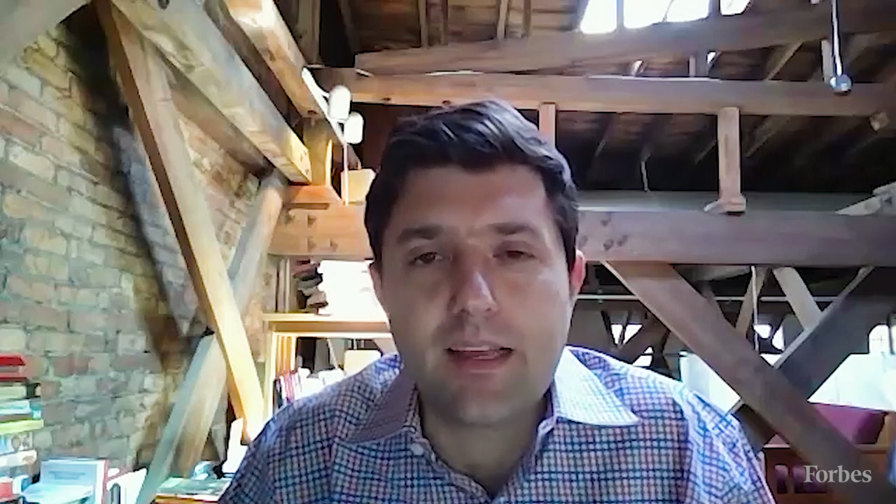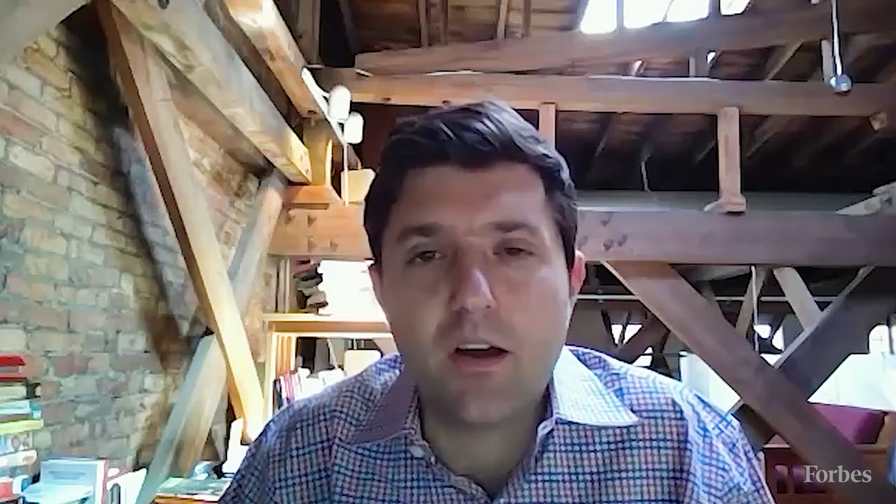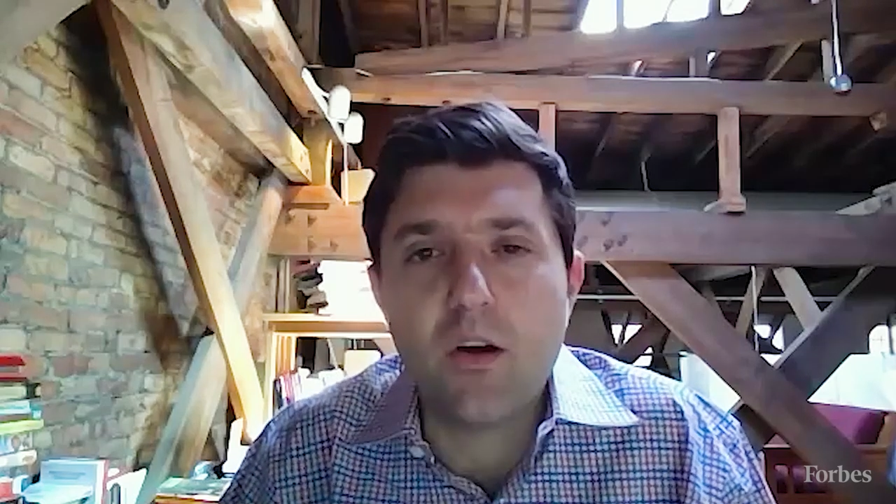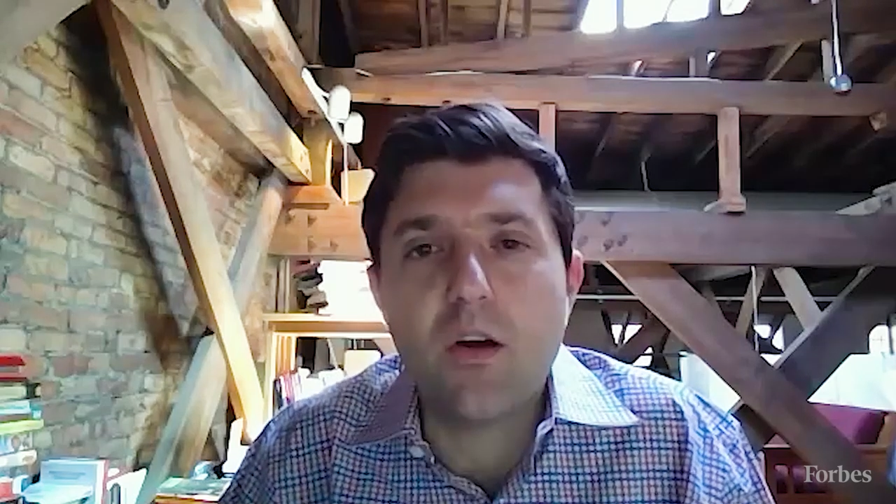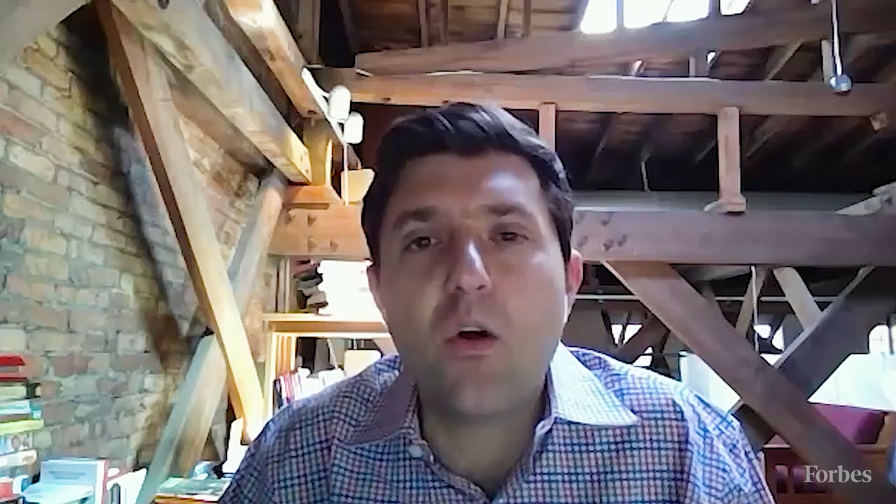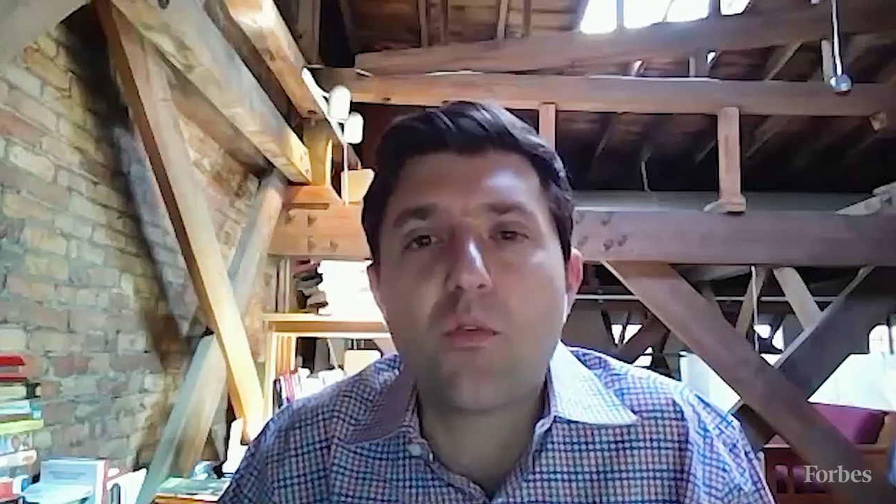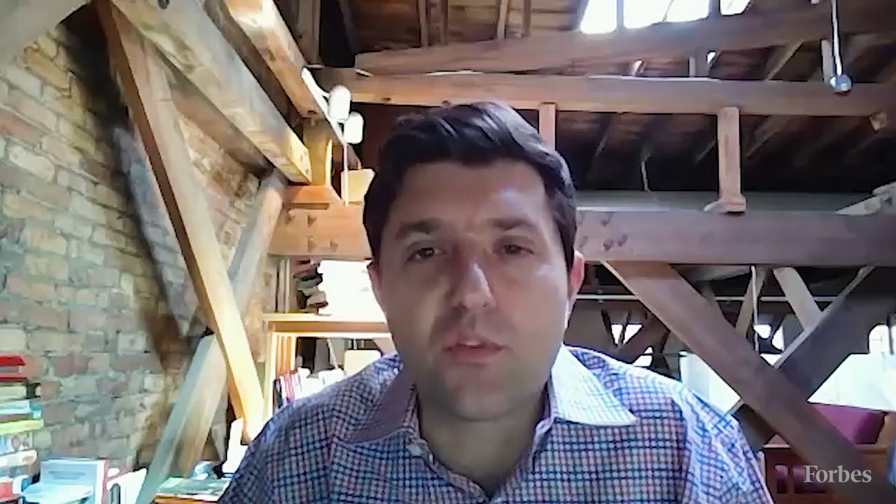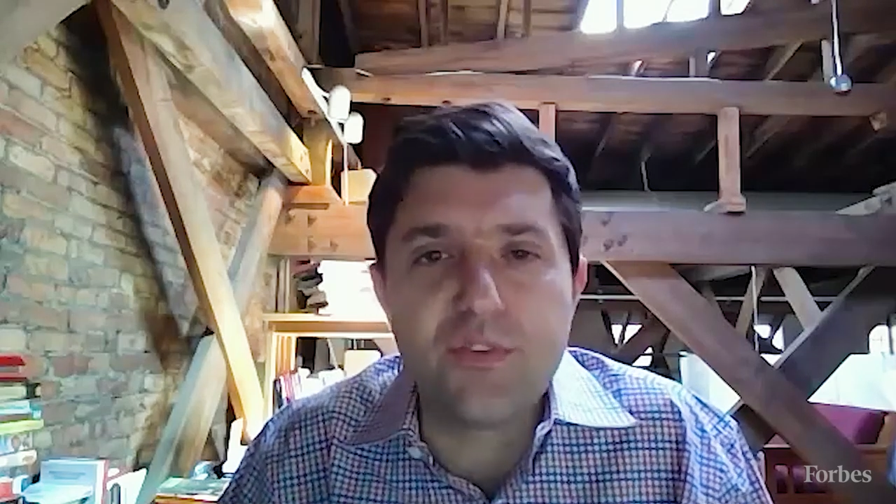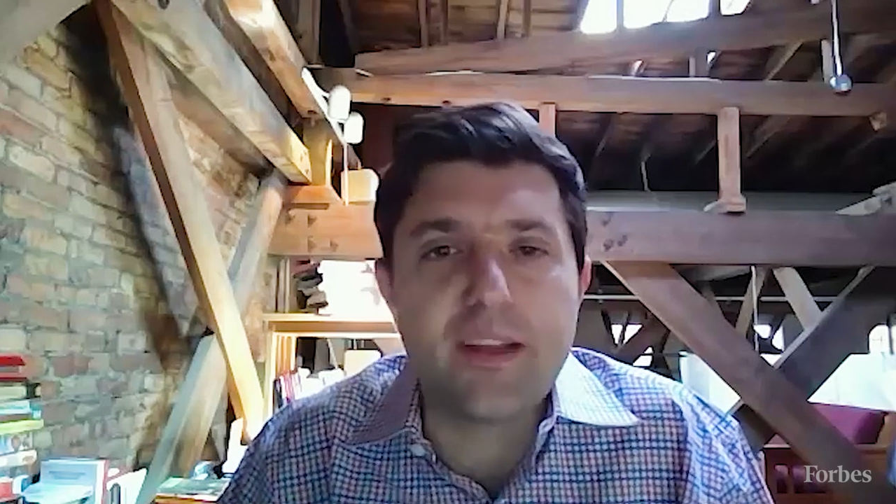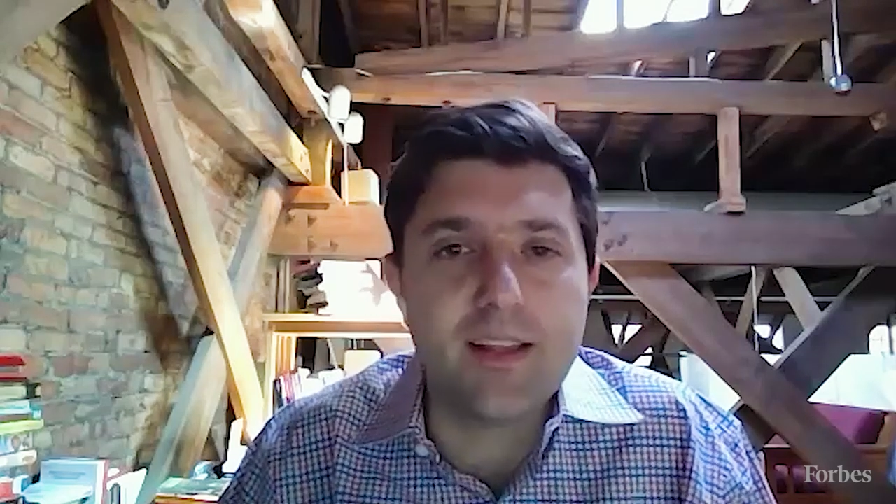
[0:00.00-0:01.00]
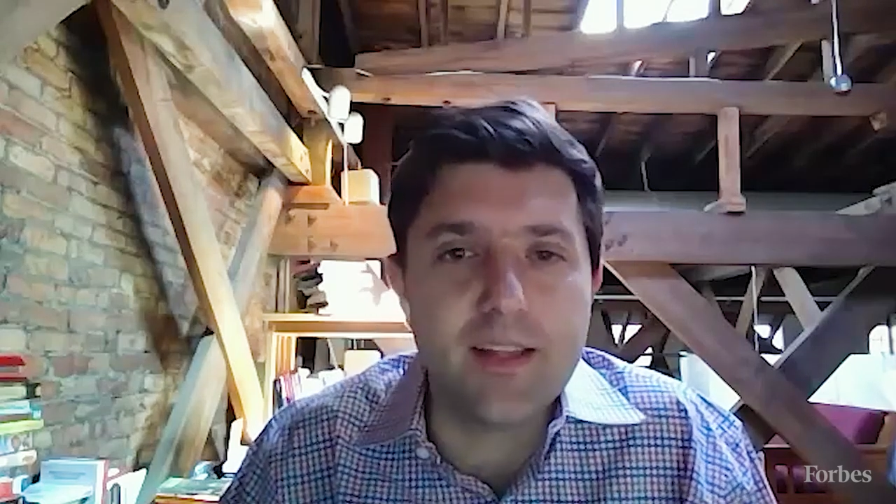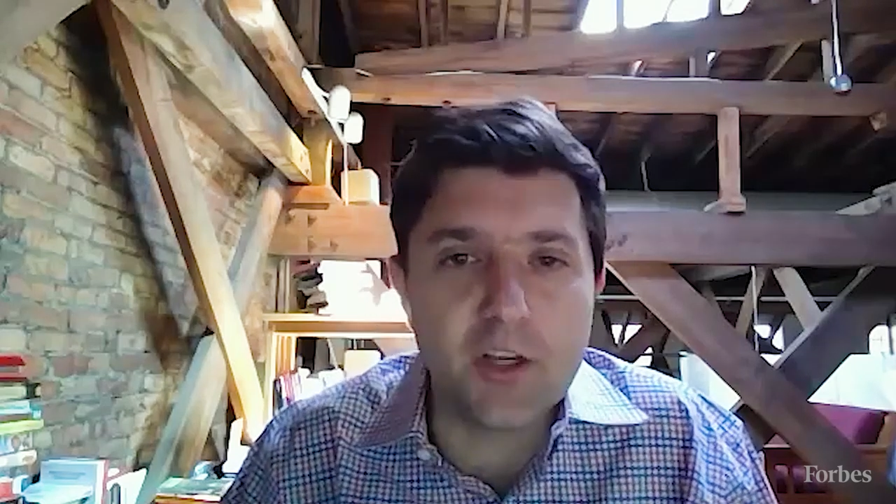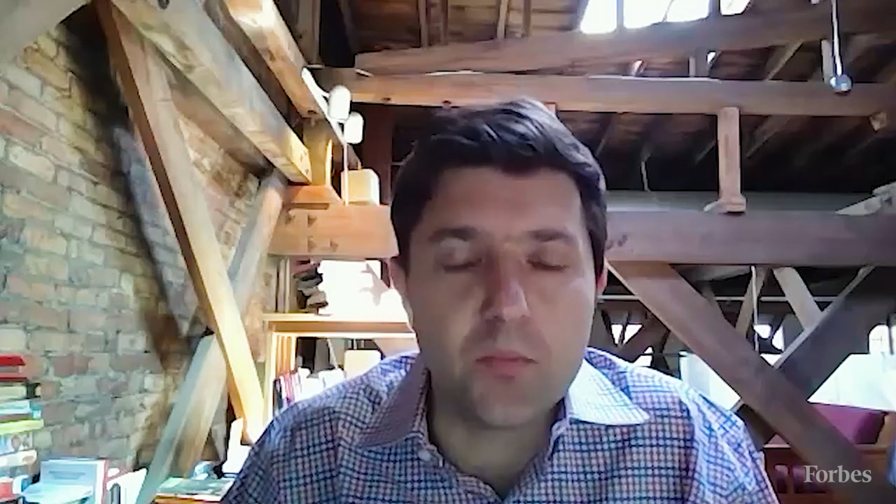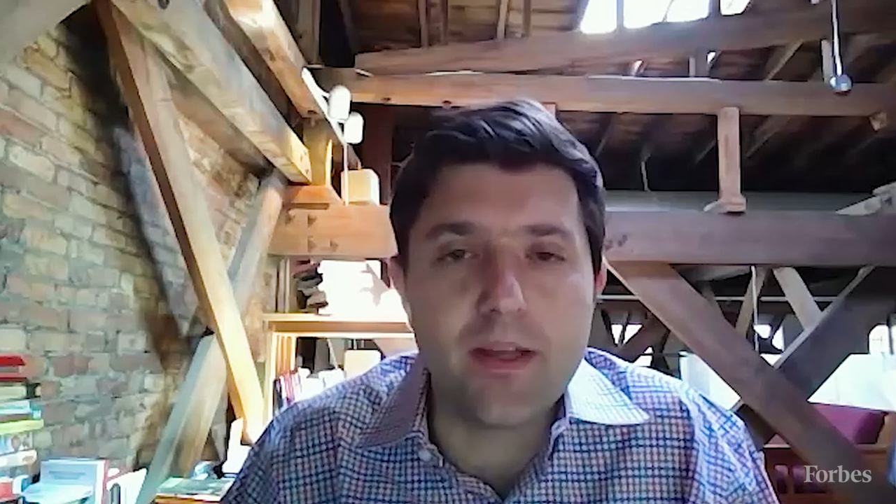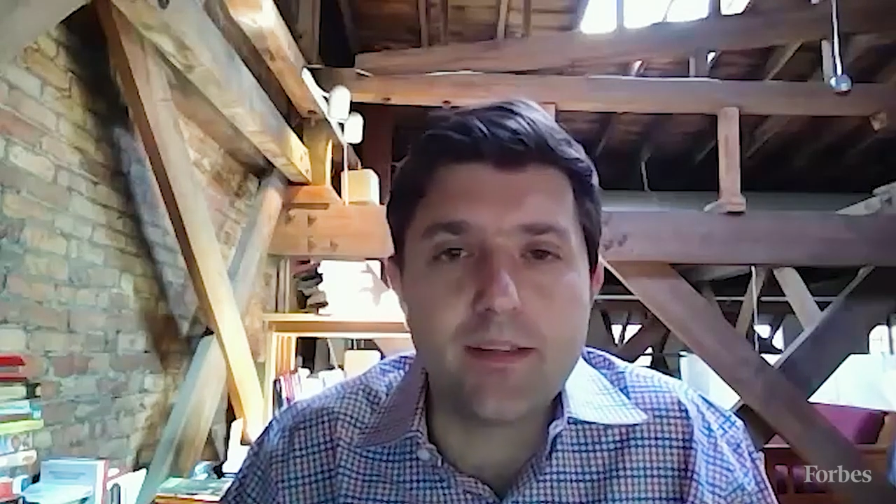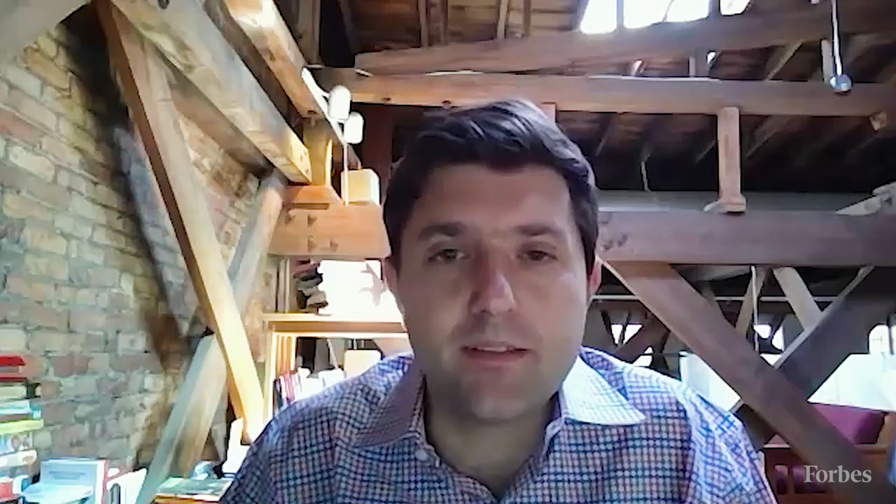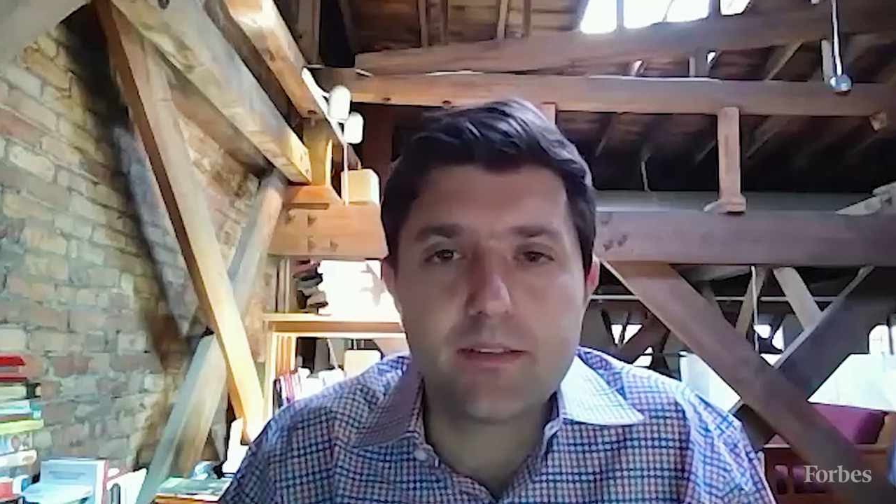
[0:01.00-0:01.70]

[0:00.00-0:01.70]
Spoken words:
a little bit